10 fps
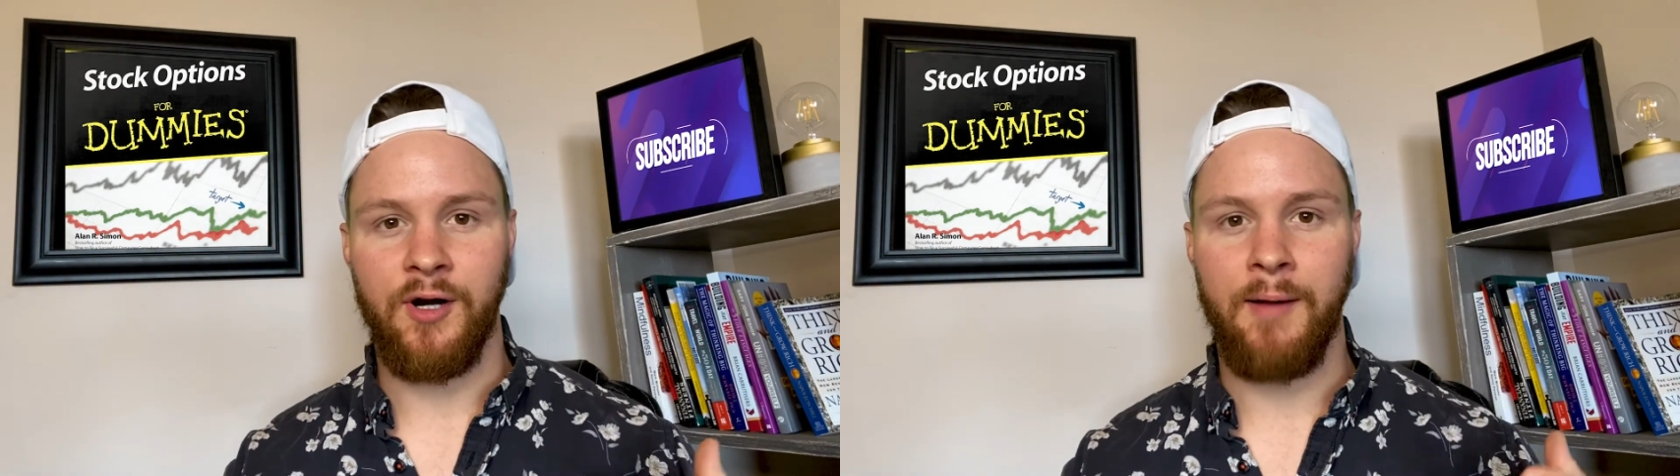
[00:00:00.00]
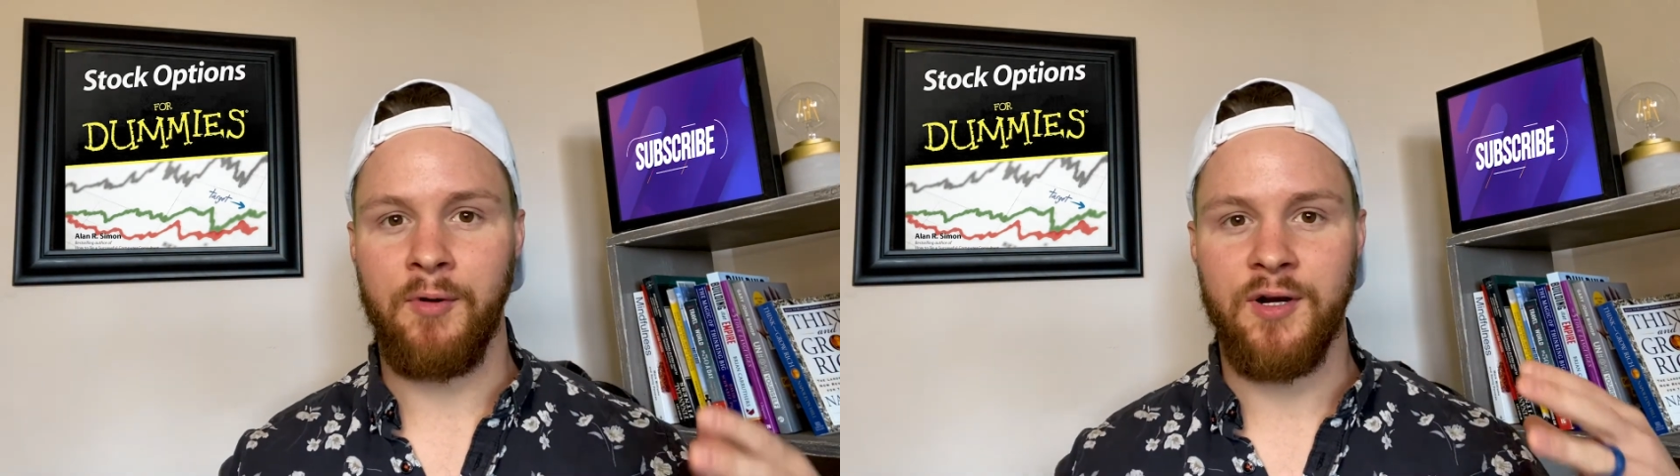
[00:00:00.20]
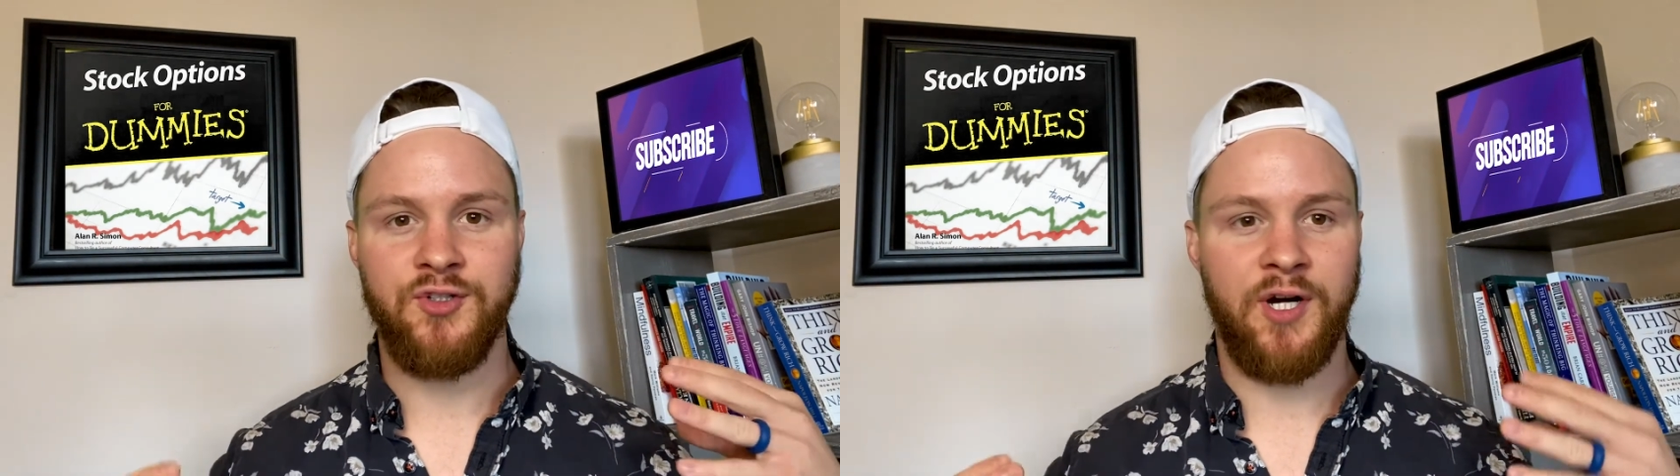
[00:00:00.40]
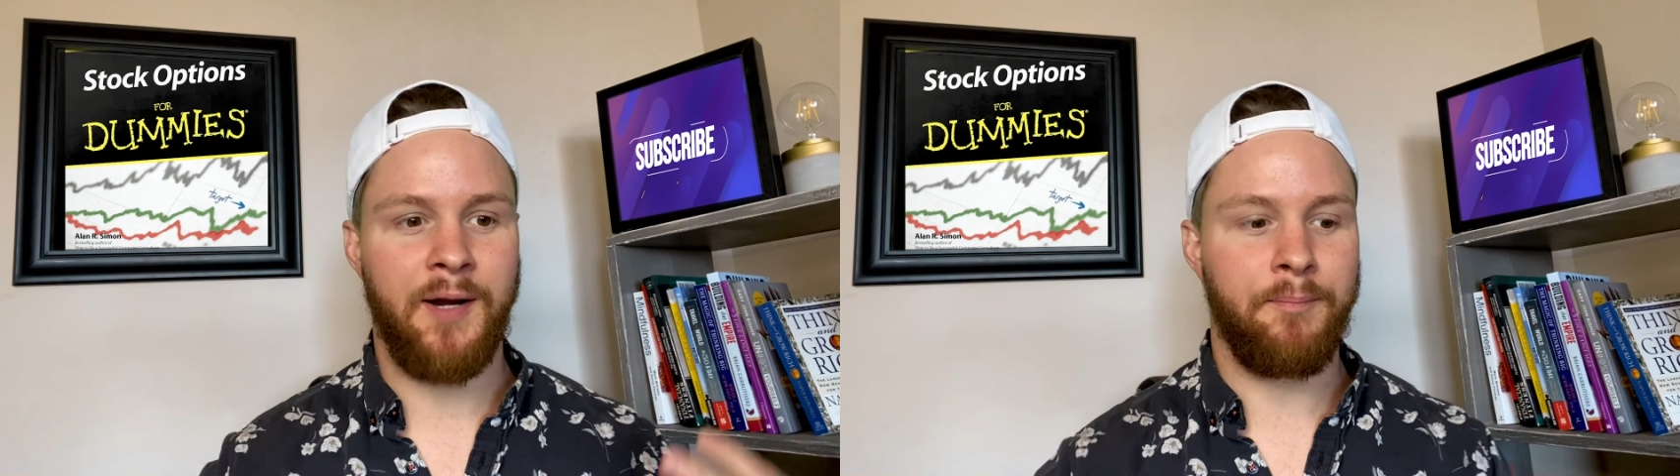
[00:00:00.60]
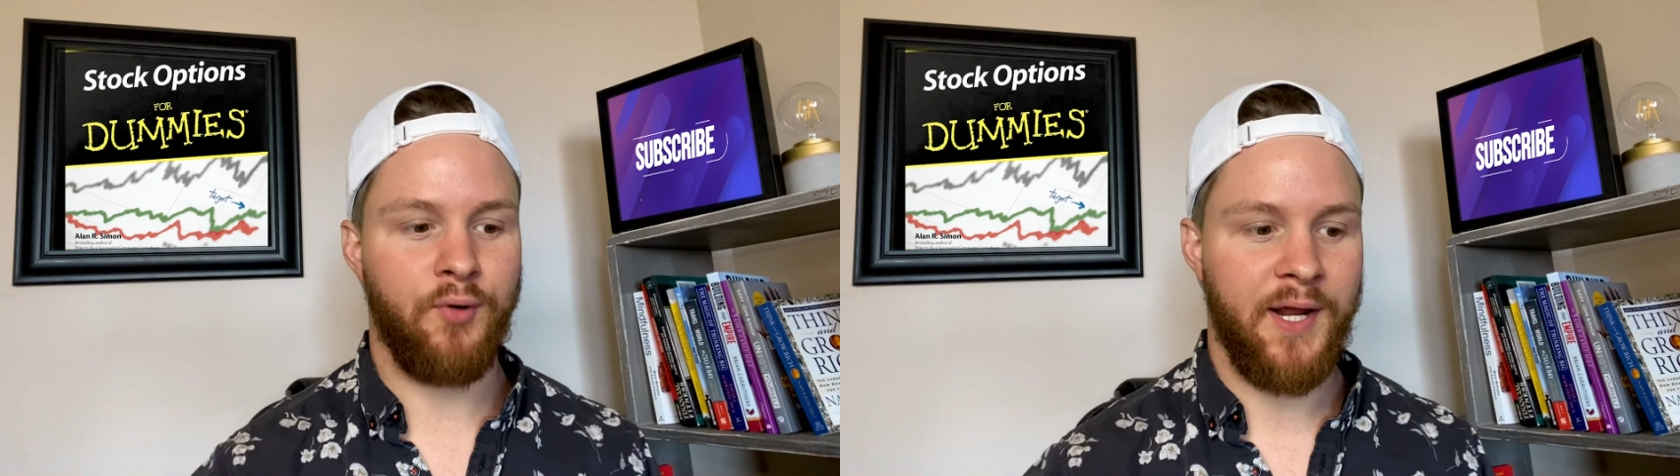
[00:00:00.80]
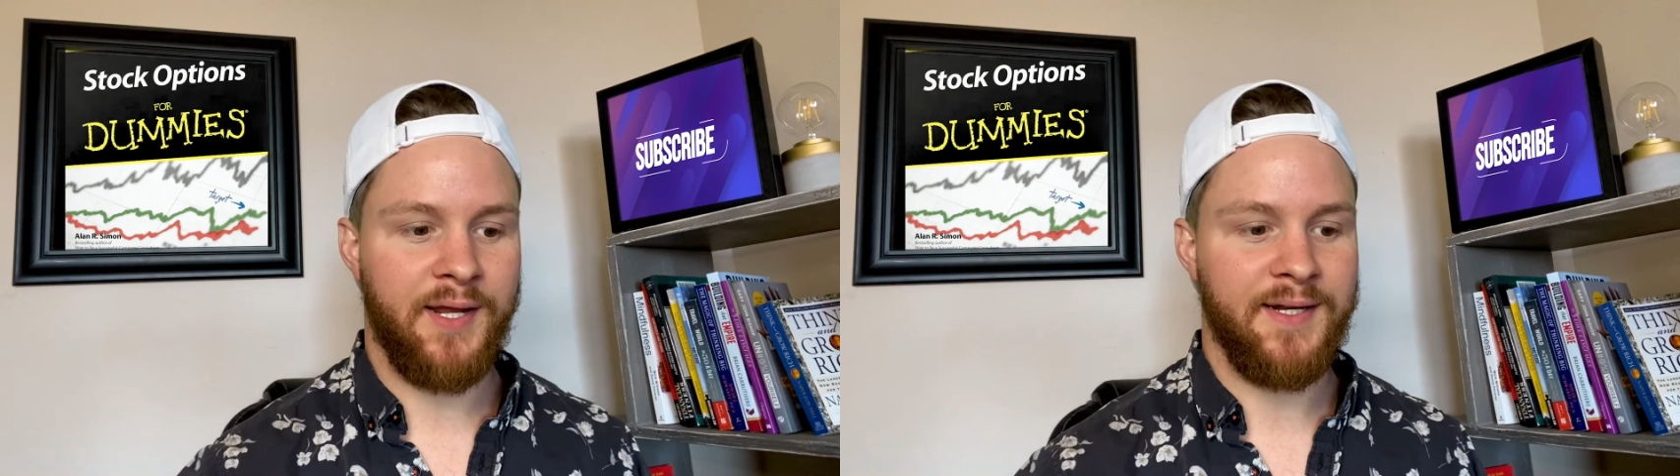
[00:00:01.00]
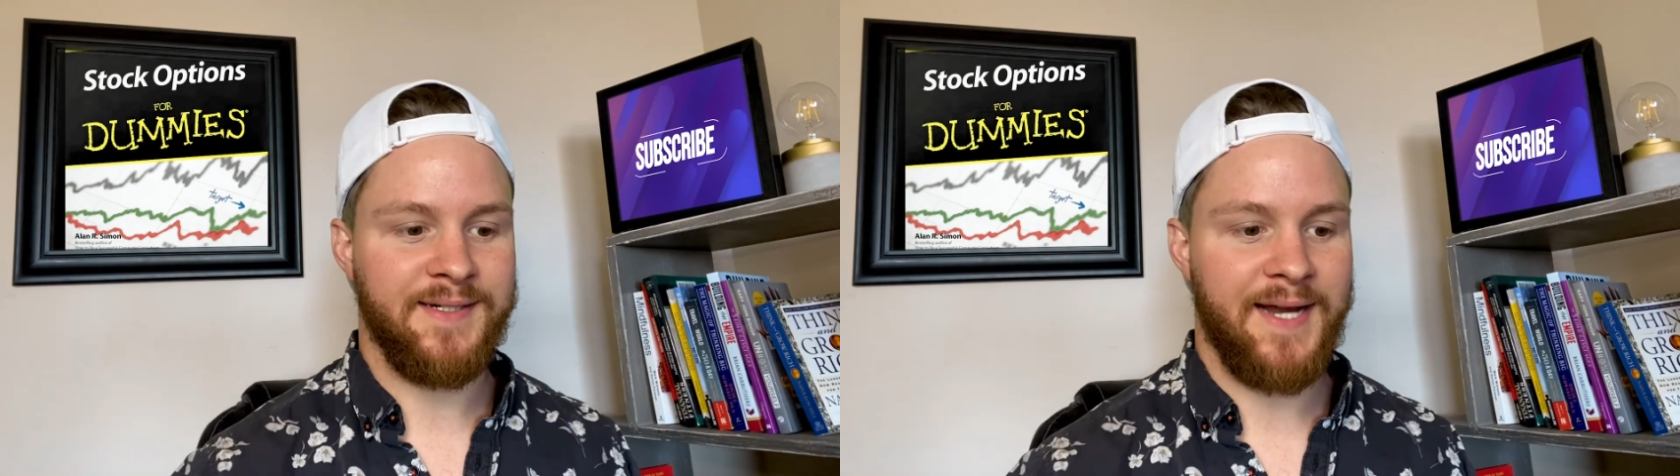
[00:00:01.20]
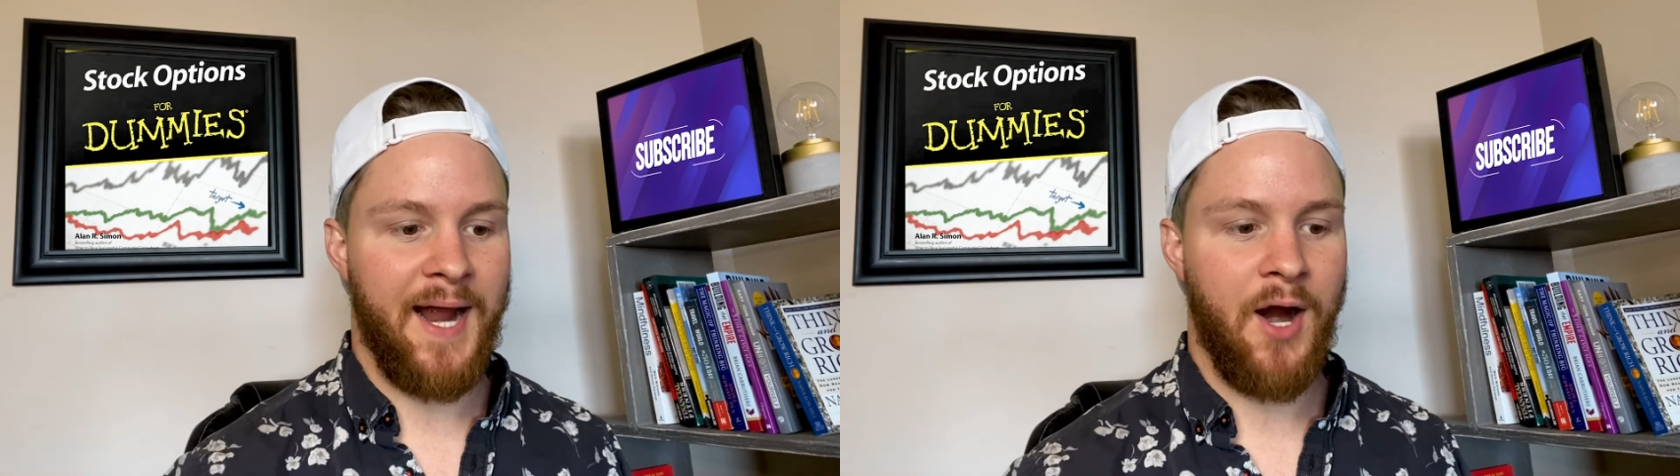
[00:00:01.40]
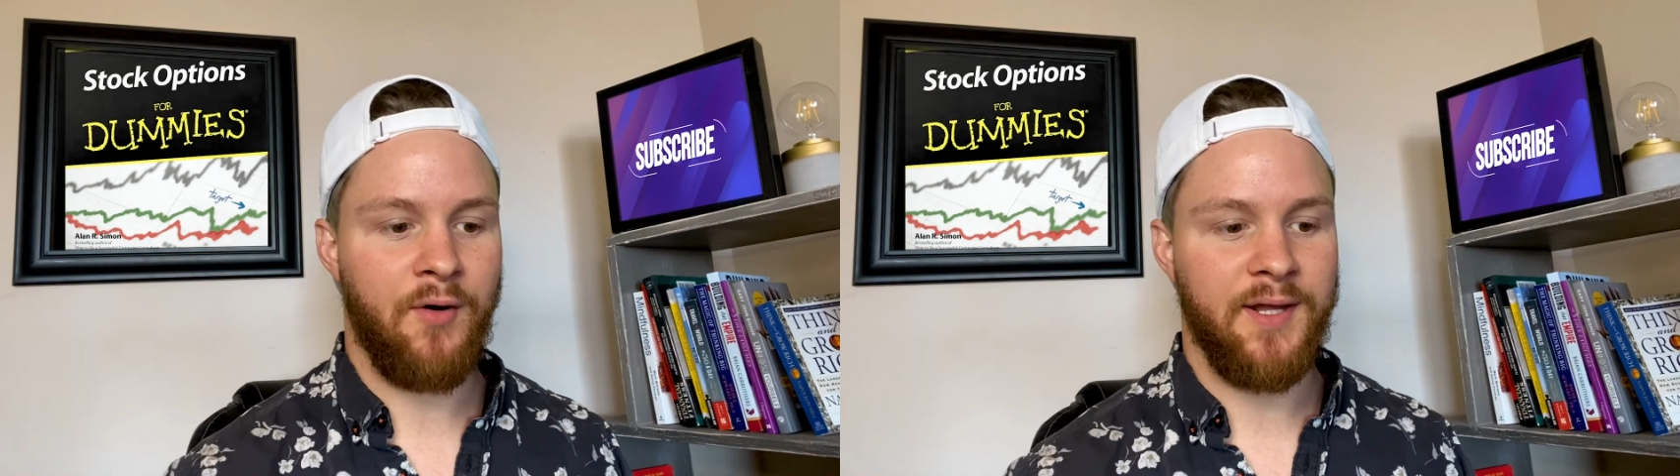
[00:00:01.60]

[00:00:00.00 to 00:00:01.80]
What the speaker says: I'm going to try to break it down